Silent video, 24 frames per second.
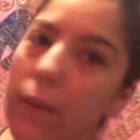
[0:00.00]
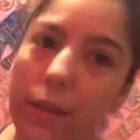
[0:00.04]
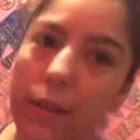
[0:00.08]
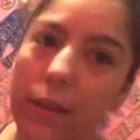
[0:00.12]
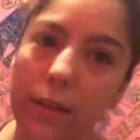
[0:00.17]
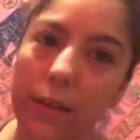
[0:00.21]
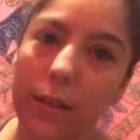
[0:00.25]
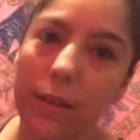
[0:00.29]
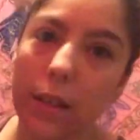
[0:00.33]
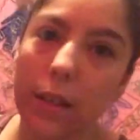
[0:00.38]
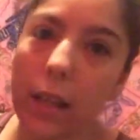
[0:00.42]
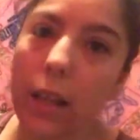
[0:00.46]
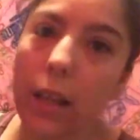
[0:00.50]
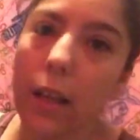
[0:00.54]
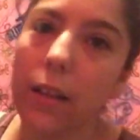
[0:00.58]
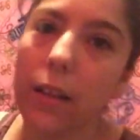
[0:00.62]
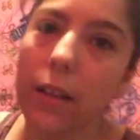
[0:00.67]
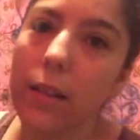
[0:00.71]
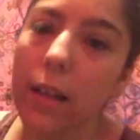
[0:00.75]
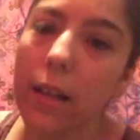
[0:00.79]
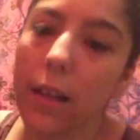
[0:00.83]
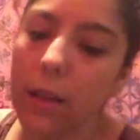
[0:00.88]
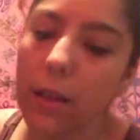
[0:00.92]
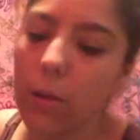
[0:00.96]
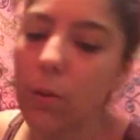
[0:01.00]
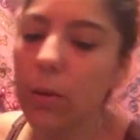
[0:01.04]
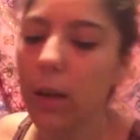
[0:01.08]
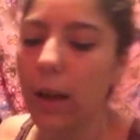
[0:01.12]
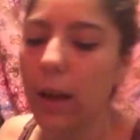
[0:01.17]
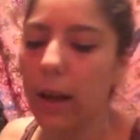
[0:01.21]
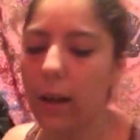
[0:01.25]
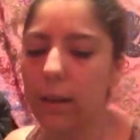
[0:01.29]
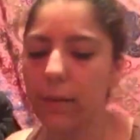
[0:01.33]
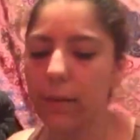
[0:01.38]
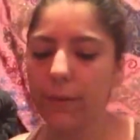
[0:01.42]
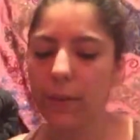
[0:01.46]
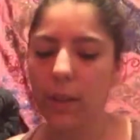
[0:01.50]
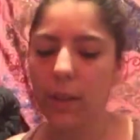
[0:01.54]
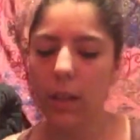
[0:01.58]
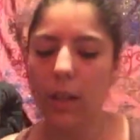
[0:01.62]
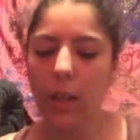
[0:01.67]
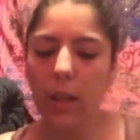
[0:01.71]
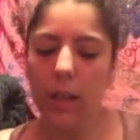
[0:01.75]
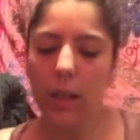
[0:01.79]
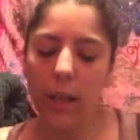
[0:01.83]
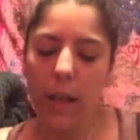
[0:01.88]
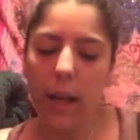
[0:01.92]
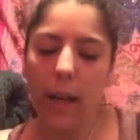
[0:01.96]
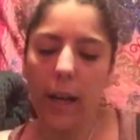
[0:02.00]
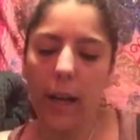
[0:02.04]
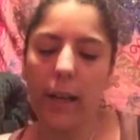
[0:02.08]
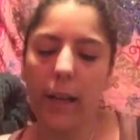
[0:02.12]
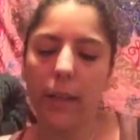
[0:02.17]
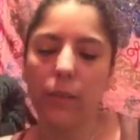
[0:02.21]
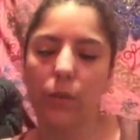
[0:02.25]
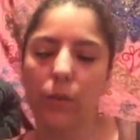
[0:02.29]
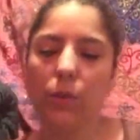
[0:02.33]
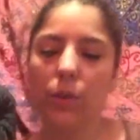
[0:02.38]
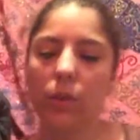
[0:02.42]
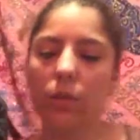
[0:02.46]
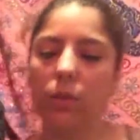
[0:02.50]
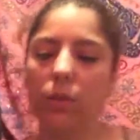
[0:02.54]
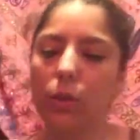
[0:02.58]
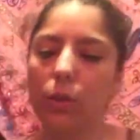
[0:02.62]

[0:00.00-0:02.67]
fits the needs that you have. And